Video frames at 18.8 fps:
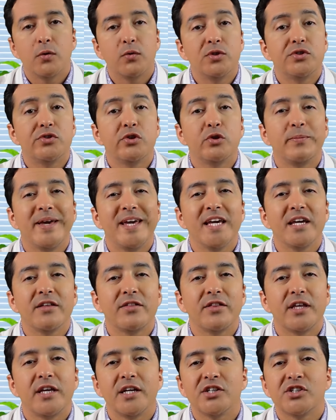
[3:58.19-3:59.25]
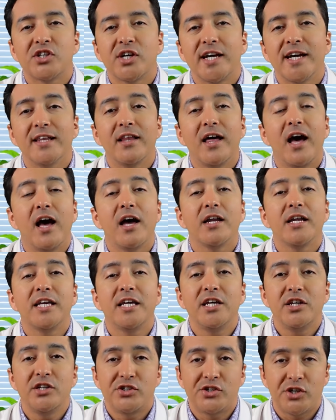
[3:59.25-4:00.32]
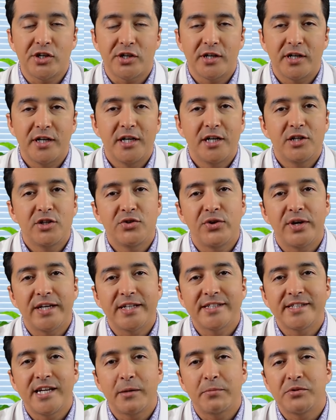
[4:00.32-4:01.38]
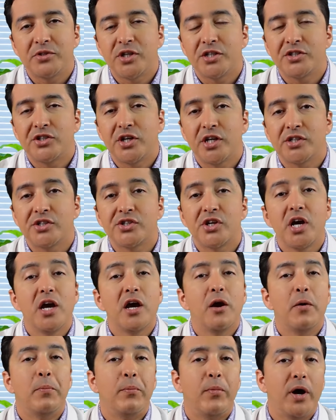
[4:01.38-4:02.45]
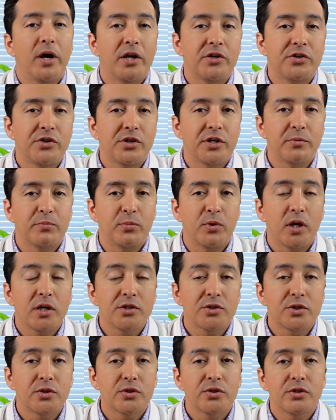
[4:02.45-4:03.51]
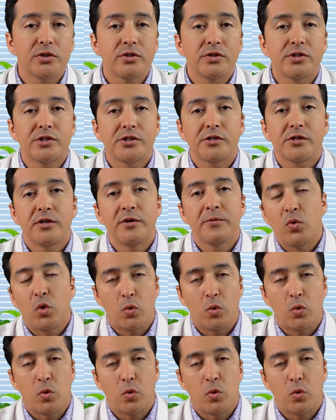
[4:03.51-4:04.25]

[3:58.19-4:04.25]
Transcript: which will make things a lot easier to accept, such as monitoring blood sugars,